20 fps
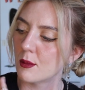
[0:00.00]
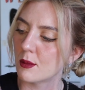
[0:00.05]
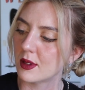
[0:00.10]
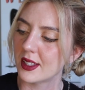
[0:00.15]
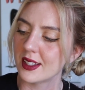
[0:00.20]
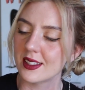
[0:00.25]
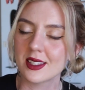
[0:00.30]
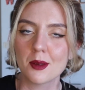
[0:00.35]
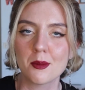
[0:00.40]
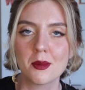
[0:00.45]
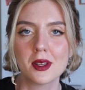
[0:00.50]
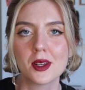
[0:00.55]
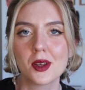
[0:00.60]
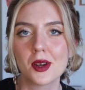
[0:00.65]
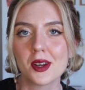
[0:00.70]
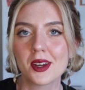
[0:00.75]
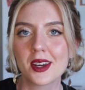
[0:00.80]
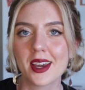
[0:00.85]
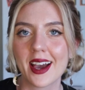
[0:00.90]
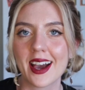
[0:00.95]
please let me know,
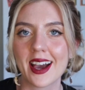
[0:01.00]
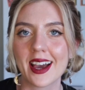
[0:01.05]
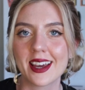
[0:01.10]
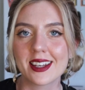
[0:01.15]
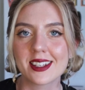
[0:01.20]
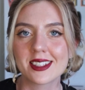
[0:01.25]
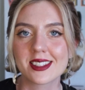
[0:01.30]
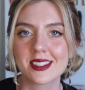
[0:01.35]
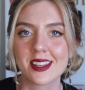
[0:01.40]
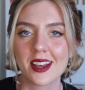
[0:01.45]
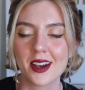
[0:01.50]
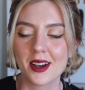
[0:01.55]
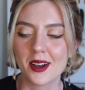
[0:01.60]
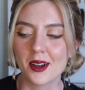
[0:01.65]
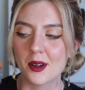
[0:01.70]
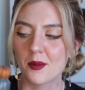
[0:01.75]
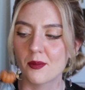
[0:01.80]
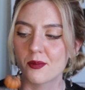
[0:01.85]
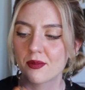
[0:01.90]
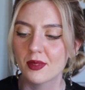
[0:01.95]
you guys,
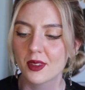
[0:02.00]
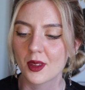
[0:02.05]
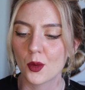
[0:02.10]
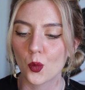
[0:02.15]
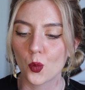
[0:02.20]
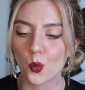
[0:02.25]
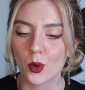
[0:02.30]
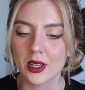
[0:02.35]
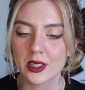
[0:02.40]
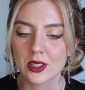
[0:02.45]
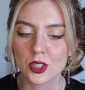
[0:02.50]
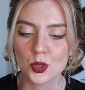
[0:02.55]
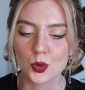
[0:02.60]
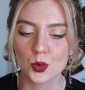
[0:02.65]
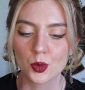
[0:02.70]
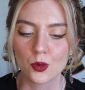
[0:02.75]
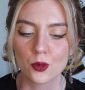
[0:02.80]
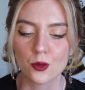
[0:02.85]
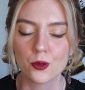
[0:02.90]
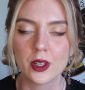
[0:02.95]
which
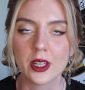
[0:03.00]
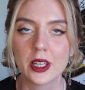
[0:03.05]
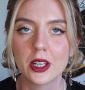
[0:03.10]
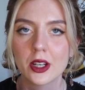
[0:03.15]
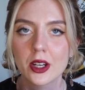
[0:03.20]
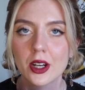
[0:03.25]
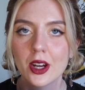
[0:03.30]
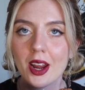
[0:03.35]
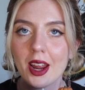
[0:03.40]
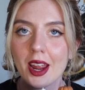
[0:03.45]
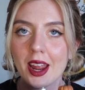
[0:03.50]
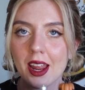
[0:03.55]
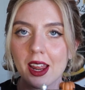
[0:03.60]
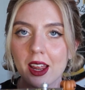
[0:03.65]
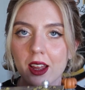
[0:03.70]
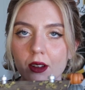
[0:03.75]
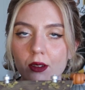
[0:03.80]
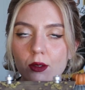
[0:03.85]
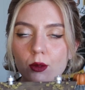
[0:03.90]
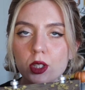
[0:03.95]

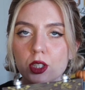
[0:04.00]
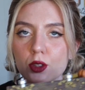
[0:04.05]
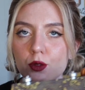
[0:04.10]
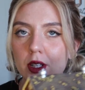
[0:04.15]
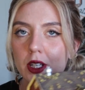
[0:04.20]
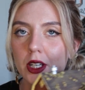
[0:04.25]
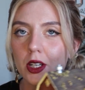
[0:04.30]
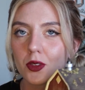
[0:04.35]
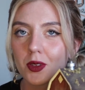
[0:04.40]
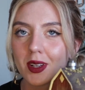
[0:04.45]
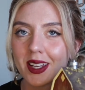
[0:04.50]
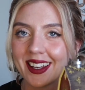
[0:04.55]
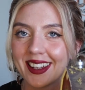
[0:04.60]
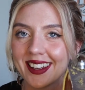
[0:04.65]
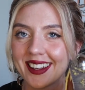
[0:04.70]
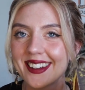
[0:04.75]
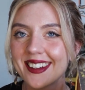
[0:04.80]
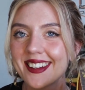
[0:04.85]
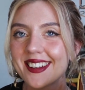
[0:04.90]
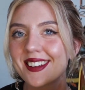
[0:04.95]

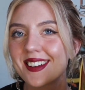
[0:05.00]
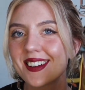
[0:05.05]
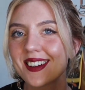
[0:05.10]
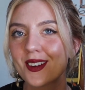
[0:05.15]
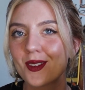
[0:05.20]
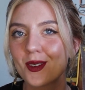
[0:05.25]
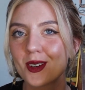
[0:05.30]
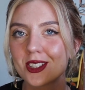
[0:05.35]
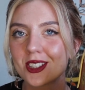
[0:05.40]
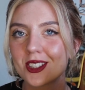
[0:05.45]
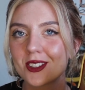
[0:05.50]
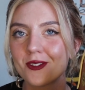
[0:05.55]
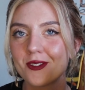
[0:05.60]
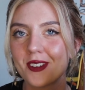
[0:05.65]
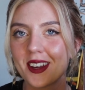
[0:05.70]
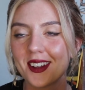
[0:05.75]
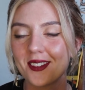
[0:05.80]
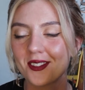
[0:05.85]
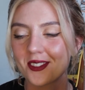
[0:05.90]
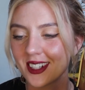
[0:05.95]
figurine was your
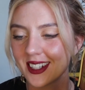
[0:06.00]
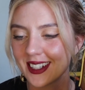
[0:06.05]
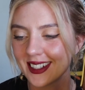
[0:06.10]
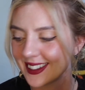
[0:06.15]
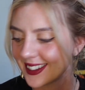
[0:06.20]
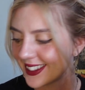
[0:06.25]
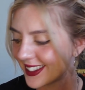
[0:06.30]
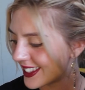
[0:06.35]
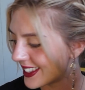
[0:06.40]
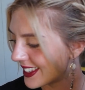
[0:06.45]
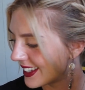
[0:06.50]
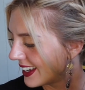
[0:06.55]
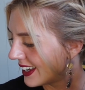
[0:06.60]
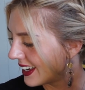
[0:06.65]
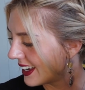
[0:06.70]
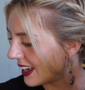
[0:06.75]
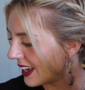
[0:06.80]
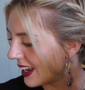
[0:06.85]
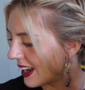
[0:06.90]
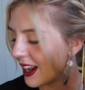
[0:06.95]
favorite.
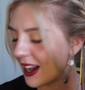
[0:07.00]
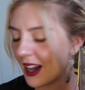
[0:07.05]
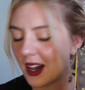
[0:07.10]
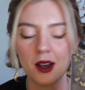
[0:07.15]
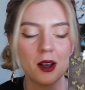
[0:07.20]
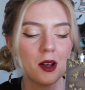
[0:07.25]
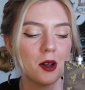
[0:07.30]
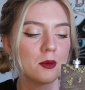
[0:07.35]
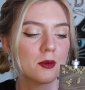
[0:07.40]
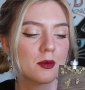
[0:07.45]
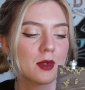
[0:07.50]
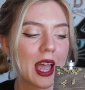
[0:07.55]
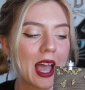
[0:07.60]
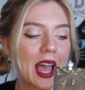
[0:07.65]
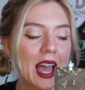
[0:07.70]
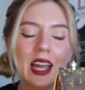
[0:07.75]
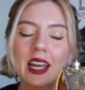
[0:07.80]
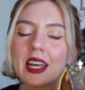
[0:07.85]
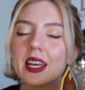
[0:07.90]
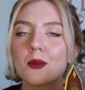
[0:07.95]
I
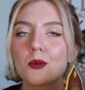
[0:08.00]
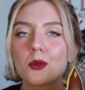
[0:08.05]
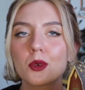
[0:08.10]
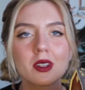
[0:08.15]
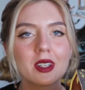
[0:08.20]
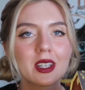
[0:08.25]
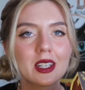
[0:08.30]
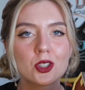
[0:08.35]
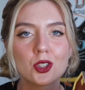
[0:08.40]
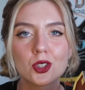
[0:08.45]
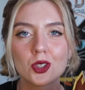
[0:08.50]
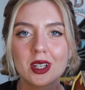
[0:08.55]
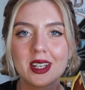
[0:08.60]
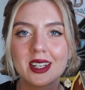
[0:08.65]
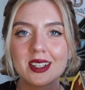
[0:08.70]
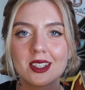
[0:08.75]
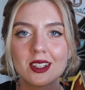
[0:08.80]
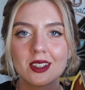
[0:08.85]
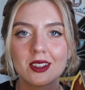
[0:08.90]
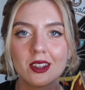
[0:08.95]
am really
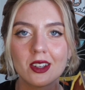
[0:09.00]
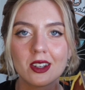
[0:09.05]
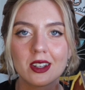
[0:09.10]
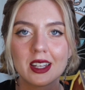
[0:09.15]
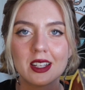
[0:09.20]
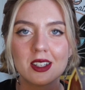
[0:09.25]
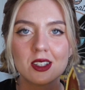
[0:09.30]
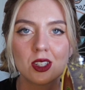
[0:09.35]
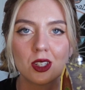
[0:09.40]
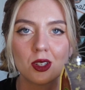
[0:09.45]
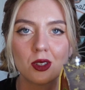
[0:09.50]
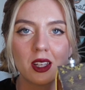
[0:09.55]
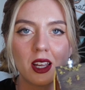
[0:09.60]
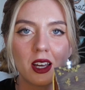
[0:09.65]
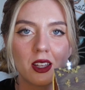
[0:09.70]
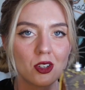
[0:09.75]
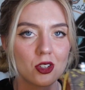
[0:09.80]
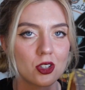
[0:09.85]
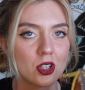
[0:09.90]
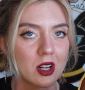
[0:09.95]
intrigued to look into the
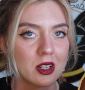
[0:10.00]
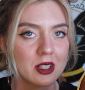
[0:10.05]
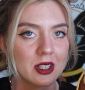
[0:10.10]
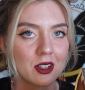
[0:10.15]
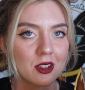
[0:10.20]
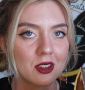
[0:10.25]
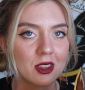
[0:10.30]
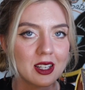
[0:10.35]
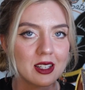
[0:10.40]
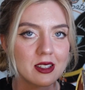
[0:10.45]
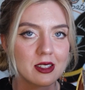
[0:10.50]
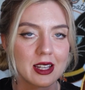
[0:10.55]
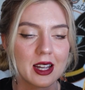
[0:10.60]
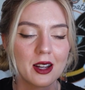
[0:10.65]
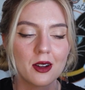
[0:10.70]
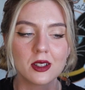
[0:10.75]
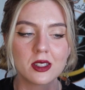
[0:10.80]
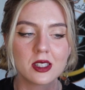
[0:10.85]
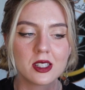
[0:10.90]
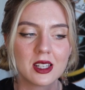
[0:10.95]
other John Deere things
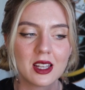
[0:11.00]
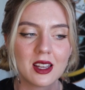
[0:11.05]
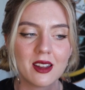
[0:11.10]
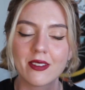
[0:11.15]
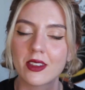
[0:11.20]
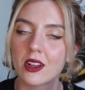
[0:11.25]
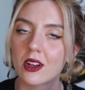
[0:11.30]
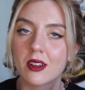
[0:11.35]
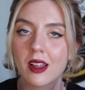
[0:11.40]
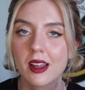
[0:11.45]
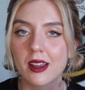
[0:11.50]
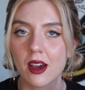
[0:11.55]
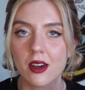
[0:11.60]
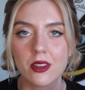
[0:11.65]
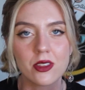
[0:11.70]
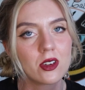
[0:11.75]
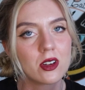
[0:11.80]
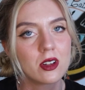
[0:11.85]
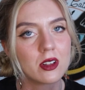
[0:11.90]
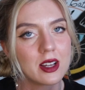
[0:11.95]
now and see if they're like
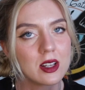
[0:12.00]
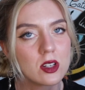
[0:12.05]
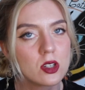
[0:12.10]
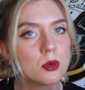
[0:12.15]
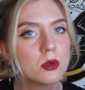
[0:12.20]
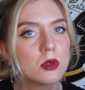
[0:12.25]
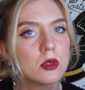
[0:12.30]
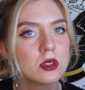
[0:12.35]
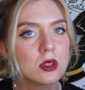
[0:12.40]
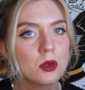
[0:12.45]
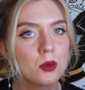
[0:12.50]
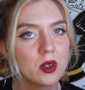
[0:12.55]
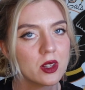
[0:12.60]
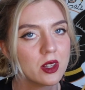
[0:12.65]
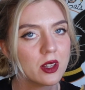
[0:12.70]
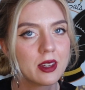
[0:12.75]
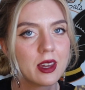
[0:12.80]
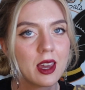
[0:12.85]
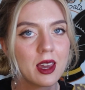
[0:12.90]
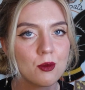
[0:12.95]
other collectibles or where
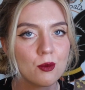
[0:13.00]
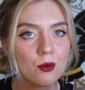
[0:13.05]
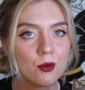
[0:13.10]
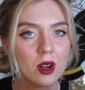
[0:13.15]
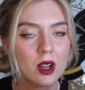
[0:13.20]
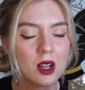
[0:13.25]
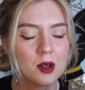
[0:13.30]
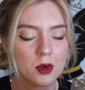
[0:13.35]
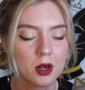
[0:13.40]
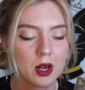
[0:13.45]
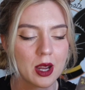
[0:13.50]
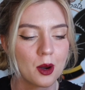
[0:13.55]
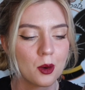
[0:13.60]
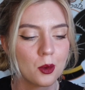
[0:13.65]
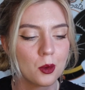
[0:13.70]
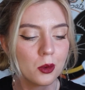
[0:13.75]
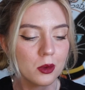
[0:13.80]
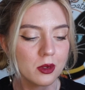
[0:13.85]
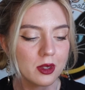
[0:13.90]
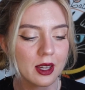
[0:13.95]
they came from or
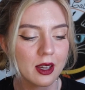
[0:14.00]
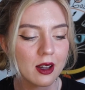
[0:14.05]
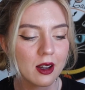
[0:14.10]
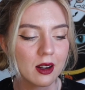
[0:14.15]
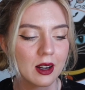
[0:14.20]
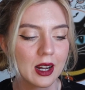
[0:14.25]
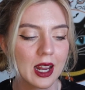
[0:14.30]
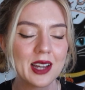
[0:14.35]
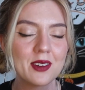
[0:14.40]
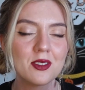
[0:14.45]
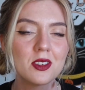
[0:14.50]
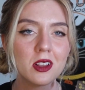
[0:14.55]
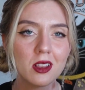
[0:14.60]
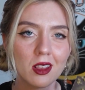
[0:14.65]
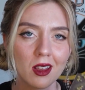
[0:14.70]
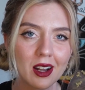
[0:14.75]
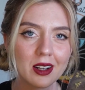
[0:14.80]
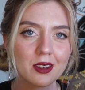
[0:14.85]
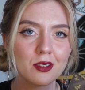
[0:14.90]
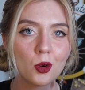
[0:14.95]
how old they are. I have a
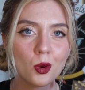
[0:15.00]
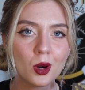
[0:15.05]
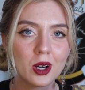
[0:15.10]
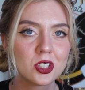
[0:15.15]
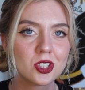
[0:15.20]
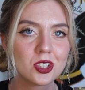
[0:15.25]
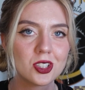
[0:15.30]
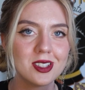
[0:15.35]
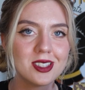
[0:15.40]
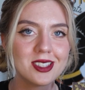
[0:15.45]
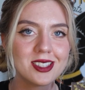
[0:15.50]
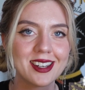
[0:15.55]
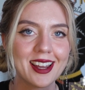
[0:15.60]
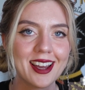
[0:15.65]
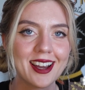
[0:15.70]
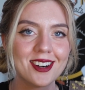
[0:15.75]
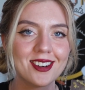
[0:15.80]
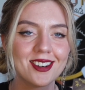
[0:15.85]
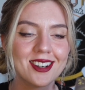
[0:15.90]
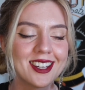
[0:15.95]
lot of questions
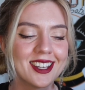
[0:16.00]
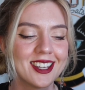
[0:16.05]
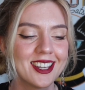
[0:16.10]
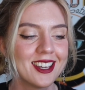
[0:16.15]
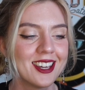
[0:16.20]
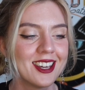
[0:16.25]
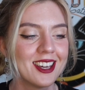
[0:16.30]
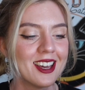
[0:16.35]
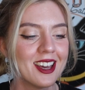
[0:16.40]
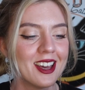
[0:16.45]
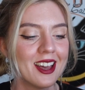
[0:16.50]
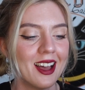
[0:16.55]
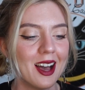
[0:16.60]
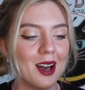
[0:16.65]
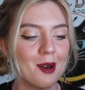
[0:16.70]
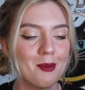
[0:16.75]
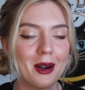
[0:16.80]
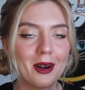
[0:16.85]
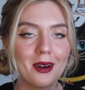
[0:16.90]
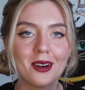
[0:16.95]
now
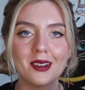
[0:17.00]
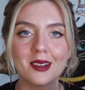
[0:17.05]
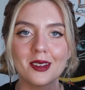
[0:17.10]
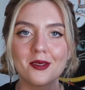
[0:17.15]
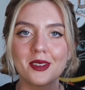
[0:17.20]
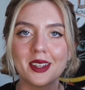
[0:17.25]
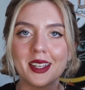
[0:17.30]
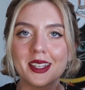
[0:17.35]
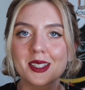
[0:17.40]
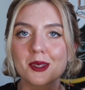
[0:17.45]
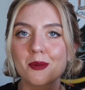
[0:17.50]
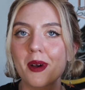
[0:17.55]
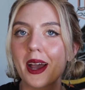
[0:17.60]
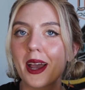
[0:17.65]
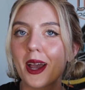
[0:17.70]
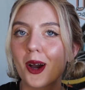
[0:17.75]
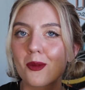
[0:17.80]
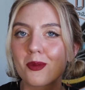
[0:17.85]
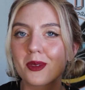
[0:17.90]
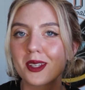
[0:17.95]
about all of these, but
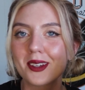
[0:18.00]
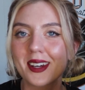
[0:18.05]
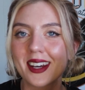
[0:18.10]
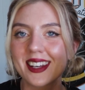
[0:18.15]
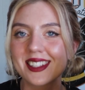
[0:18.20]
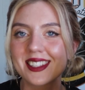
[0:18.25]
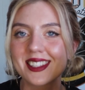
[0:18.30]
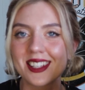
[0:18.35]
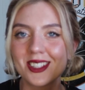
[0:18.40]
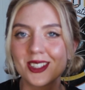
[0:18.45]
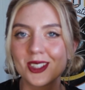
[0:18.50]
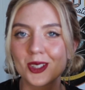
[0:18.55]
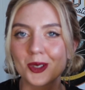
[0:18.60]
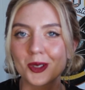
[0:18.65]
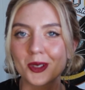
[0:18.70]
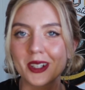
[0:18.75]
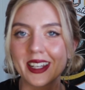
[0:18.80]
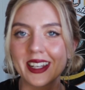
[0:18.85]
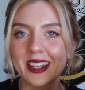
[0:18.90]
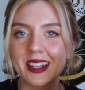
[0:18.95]
I hope that you guys
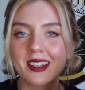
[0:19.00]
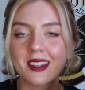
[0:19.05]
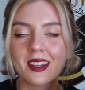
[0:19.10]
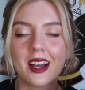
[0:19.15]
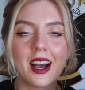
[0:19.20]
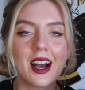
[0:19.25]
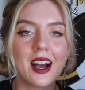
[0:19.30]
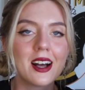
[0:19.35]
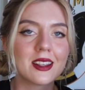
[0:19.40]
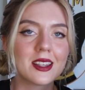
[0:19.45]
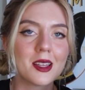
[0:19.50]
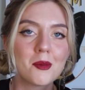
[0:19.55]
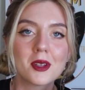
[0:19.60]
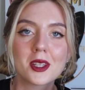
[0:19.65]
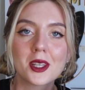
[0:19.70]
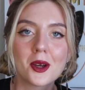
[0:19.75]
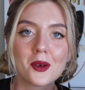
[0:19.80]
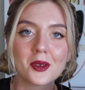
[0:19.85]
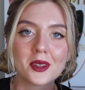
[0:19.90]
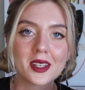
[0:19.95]
enjoyed. Let me
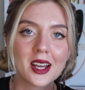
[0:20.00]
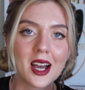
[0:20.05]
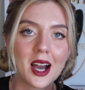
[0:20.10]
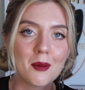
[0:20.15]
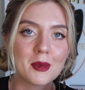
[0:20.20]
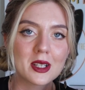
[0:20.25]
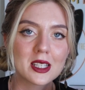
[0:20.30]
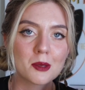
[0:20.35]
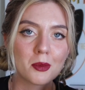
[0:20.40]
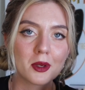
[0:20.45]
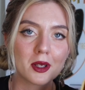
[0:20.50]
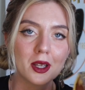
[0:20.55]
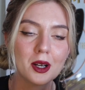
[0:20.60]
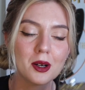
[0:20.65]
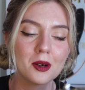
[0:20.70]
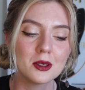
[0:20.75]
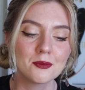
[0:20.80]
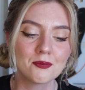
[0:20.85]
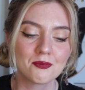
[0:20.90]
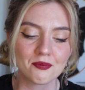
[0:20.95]
know in the comments
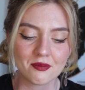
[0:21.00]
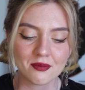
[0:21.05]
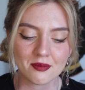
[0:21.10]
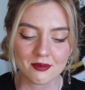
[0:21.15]
below